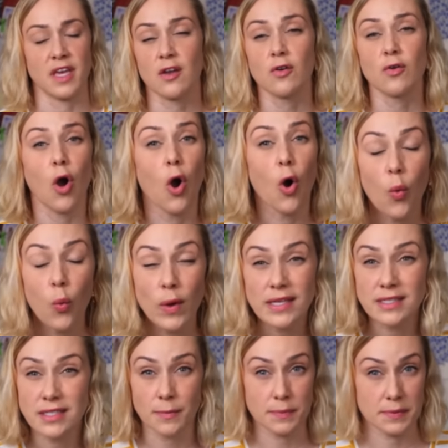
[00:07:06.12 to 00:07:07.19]
They are
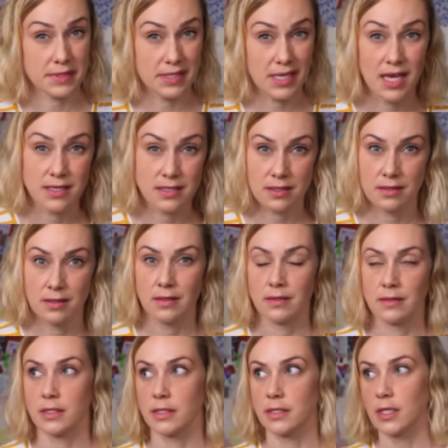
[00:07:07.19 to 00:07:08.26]
always upset,
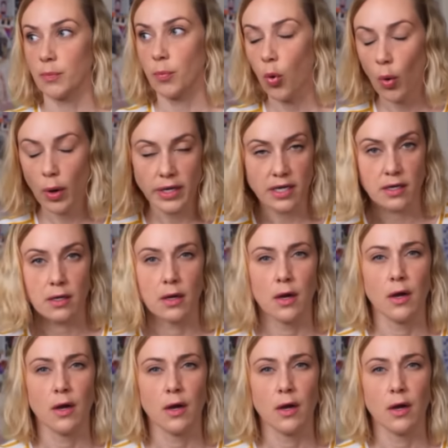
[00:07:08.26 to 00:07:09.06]
disappointed.